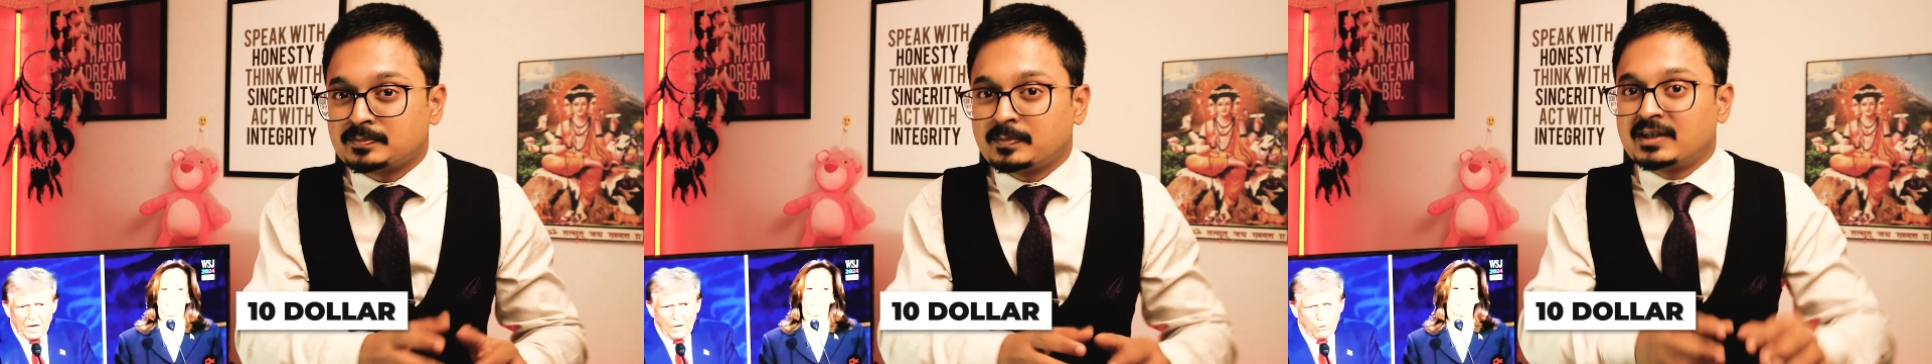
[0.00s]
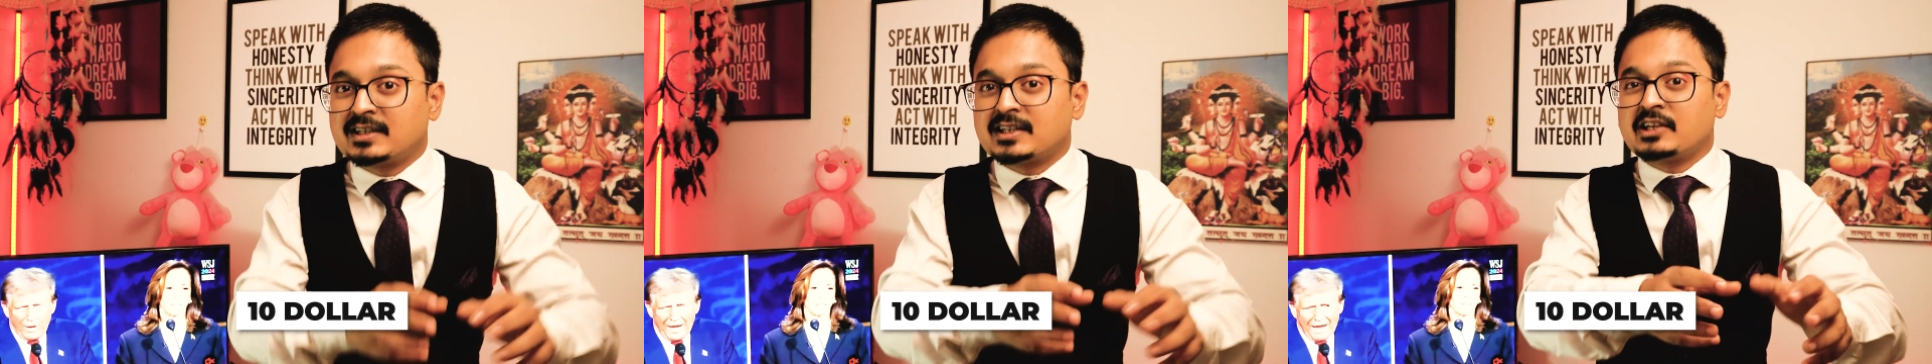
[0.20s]

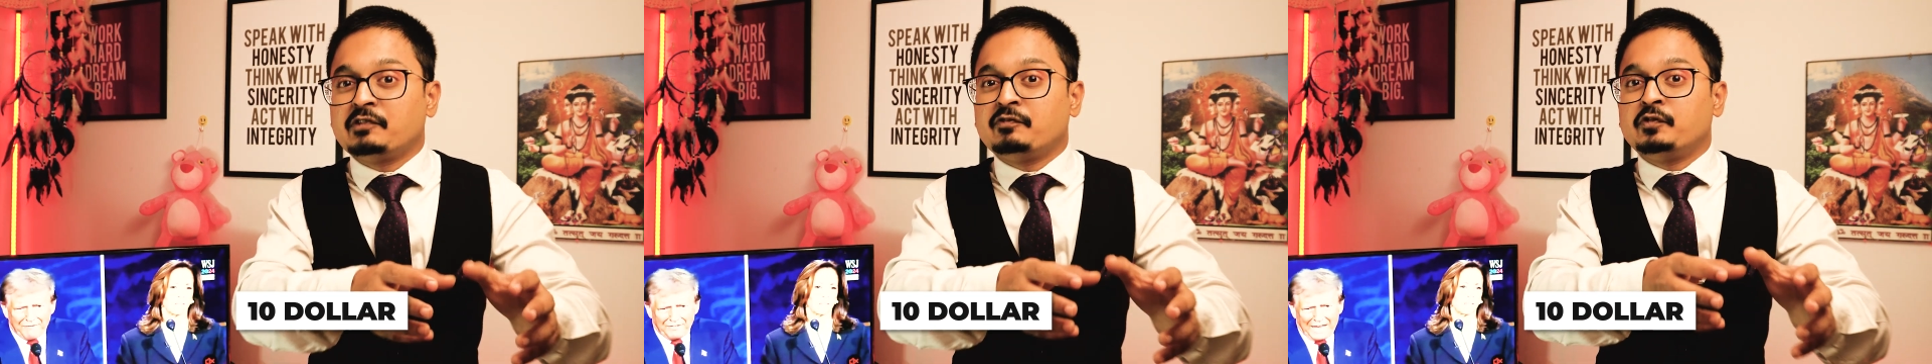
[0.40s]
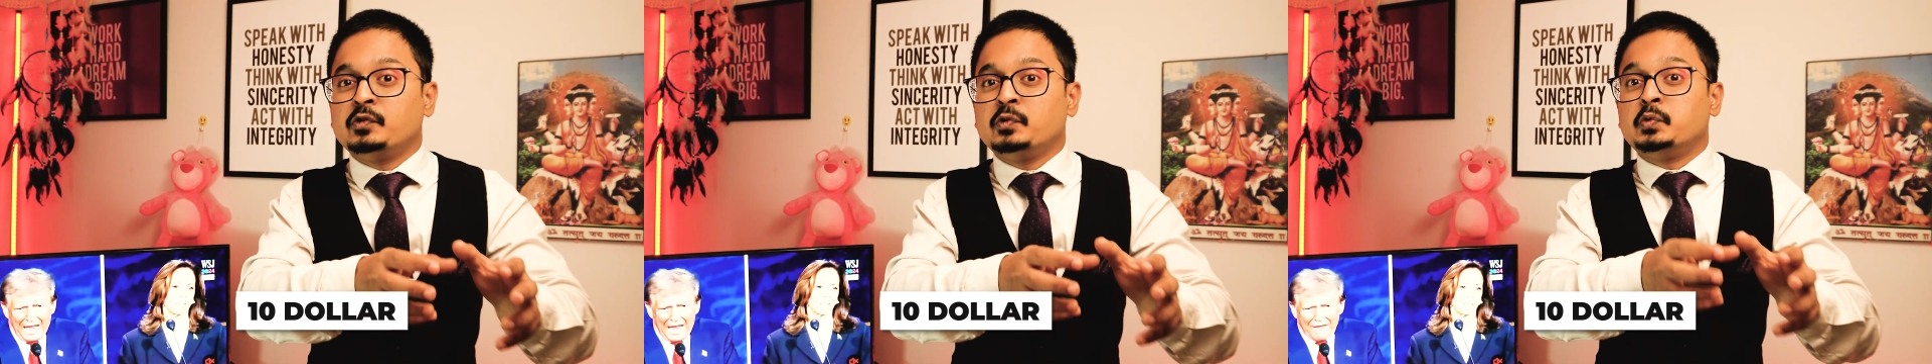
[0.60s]
but
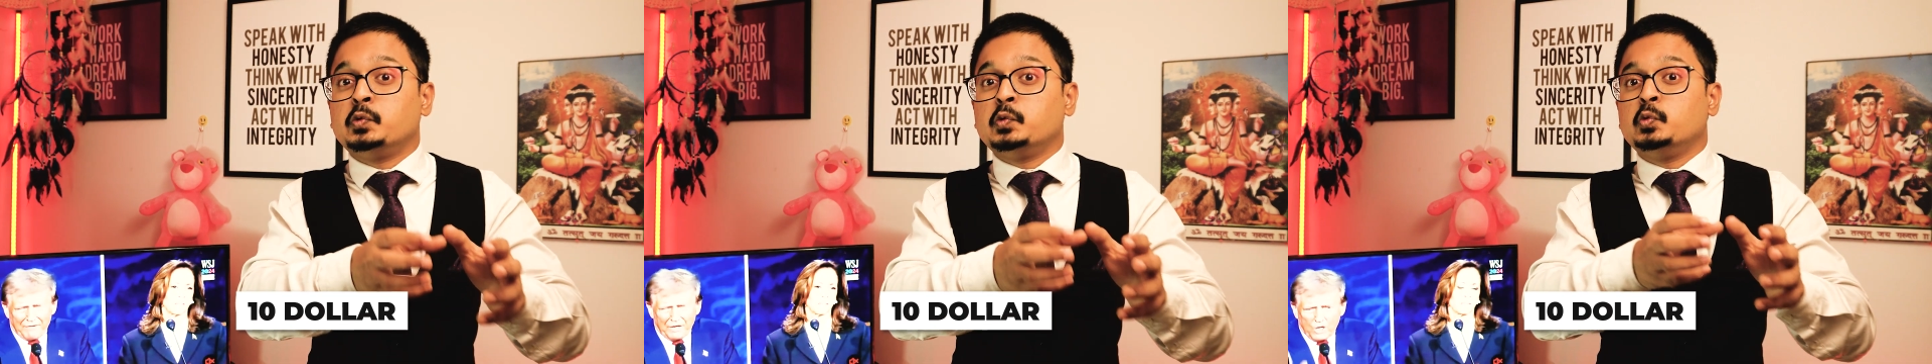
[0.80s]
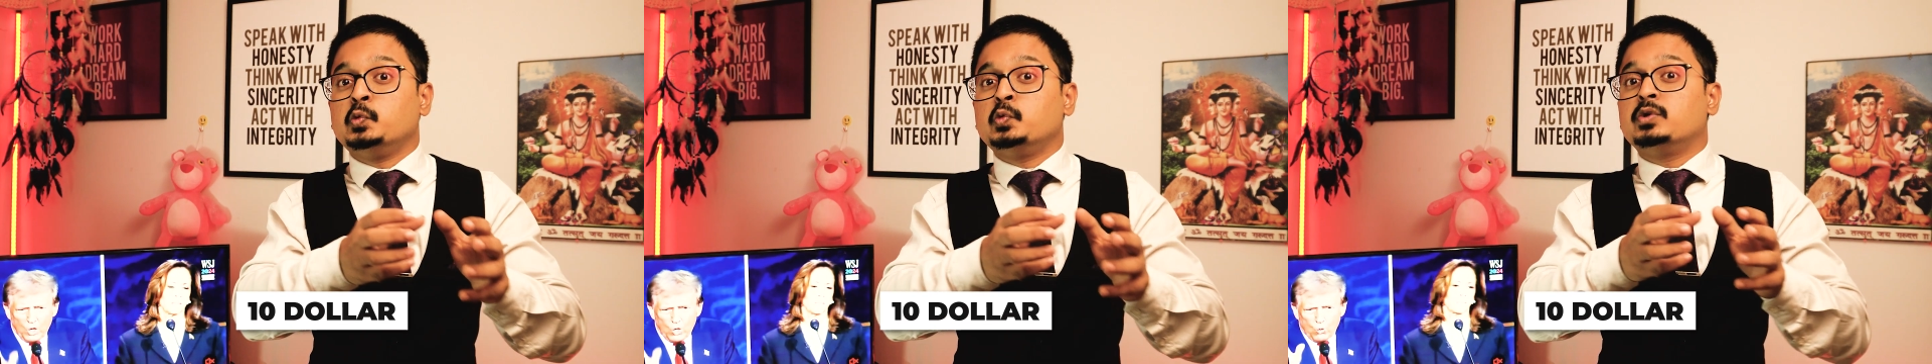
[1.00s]
if you
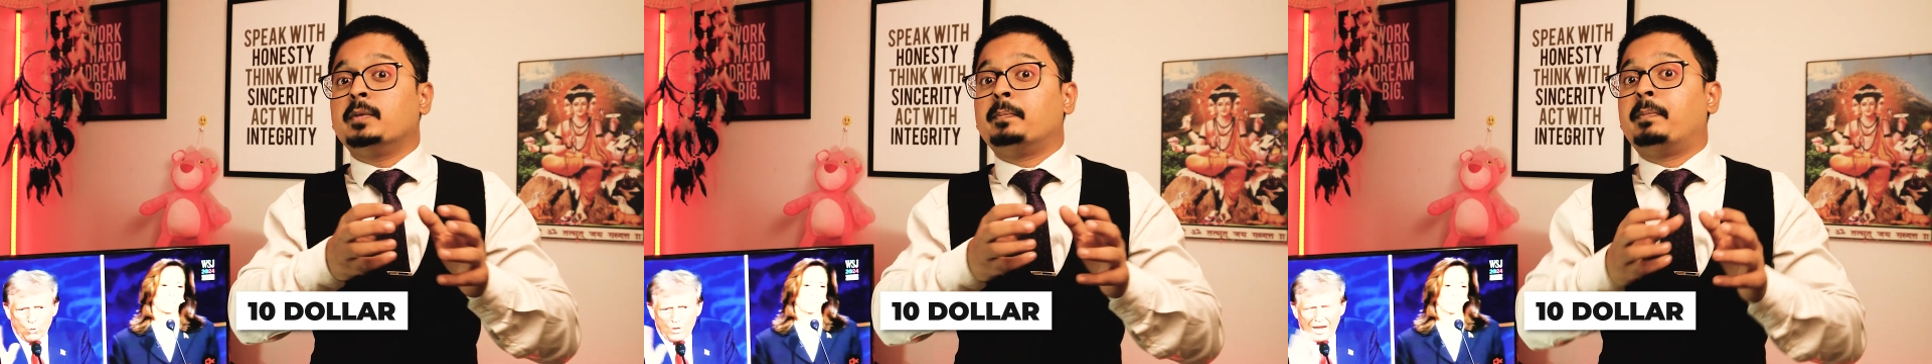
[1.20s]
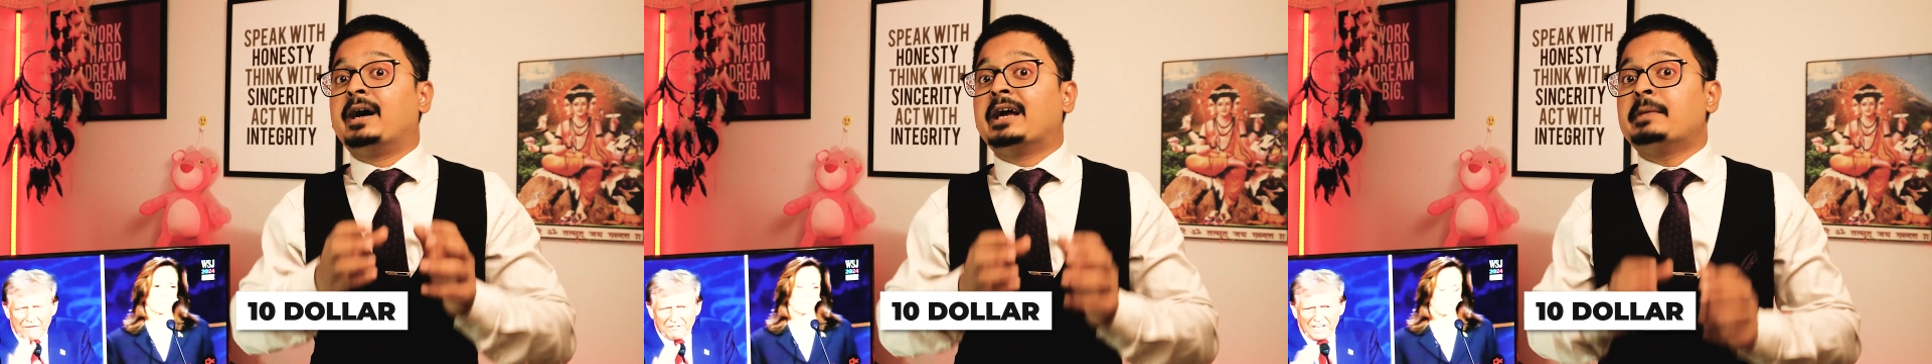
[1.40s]
do the
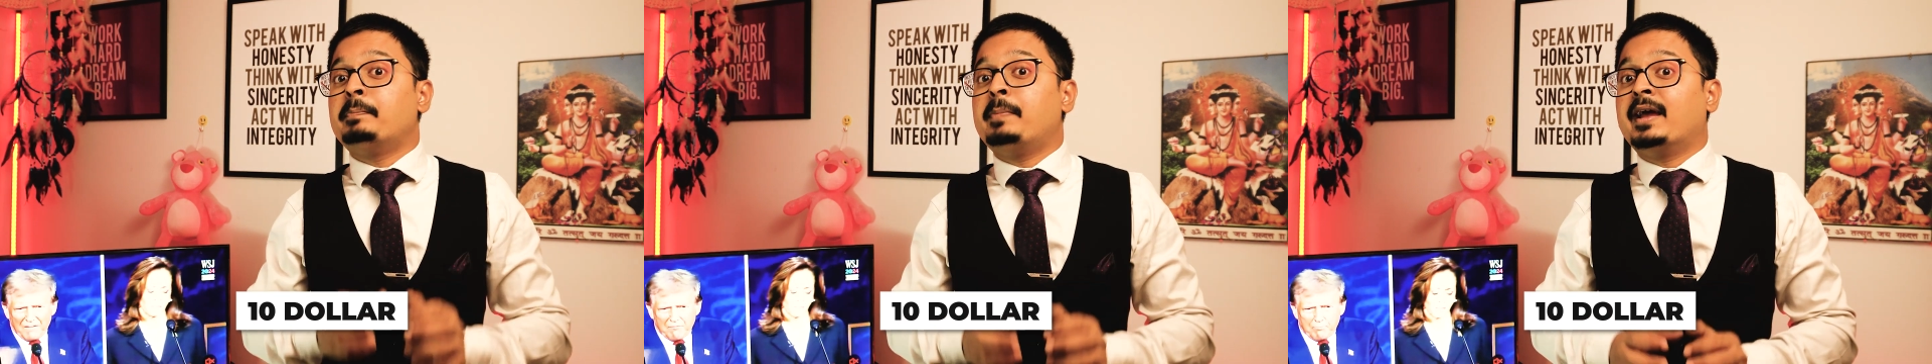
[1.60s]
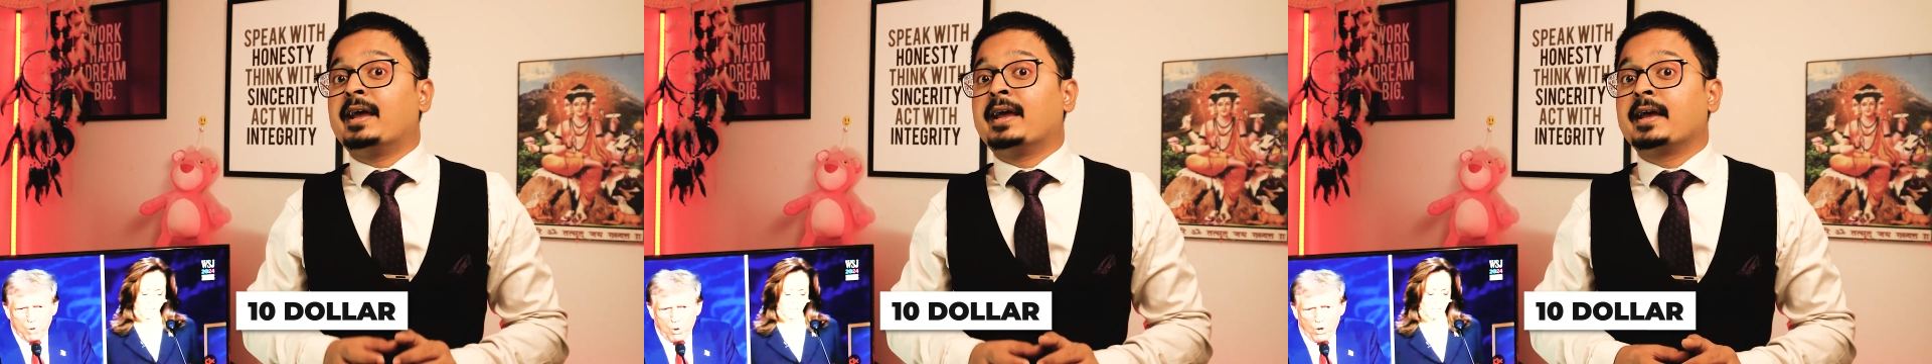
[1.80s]

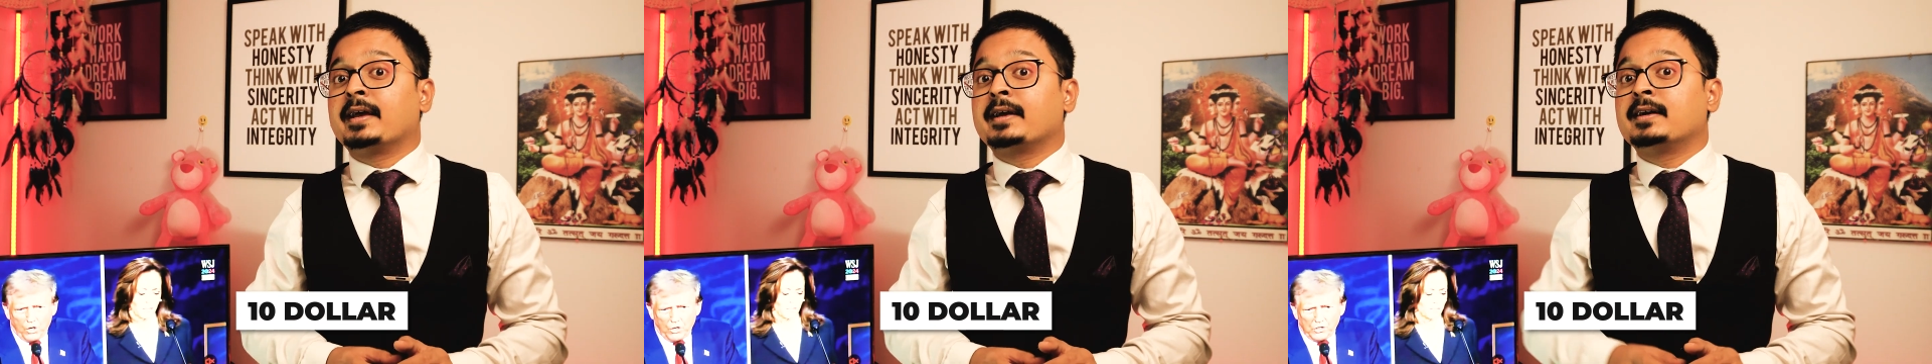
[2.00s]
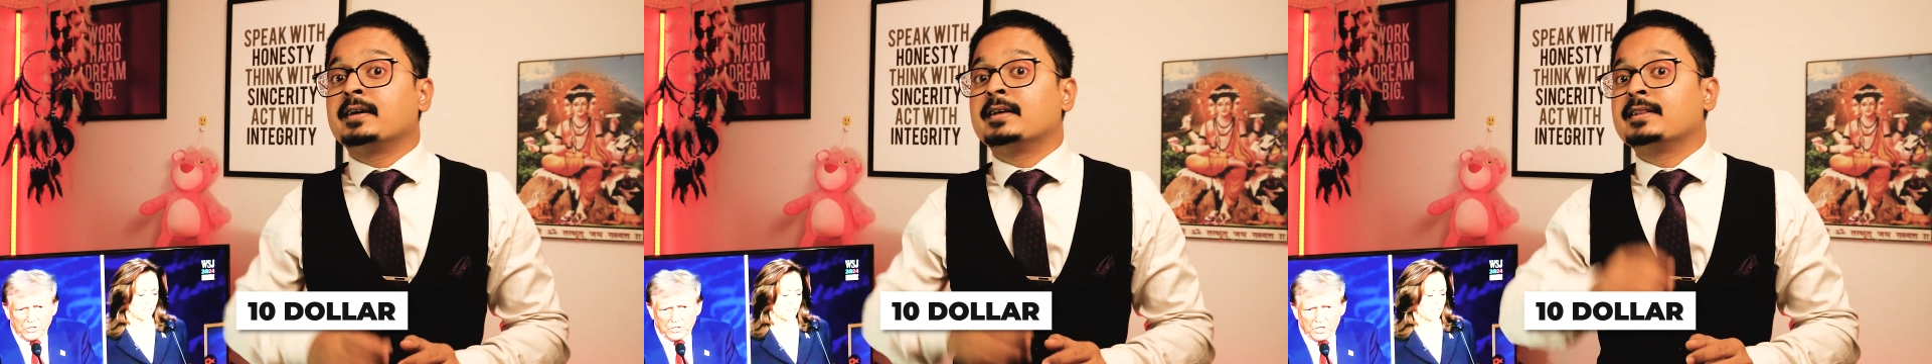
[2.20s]
buyback,